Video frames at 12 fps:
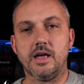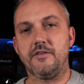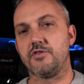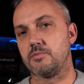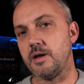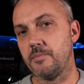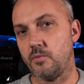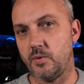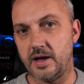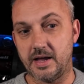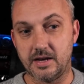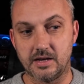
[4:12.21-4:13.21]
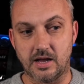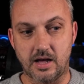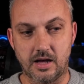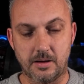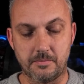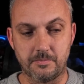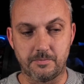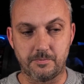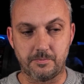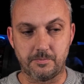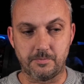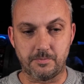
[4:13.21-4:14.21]
If you remember when
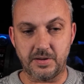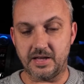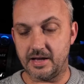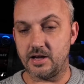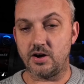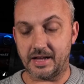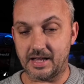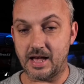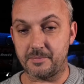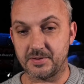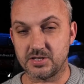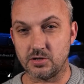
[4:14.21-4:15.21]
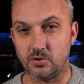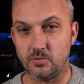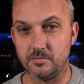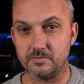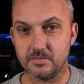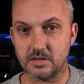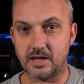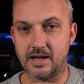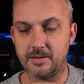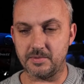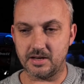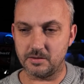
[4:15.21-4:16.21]
PAI Capital
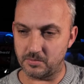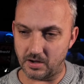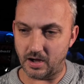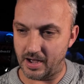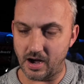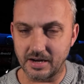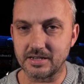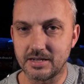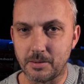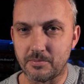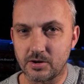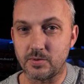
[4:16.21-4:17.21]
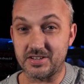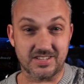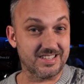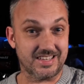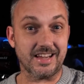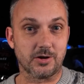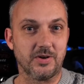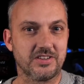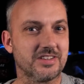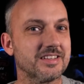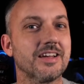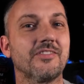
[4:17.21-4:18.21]
came in, I had a number of questions, 10 questions.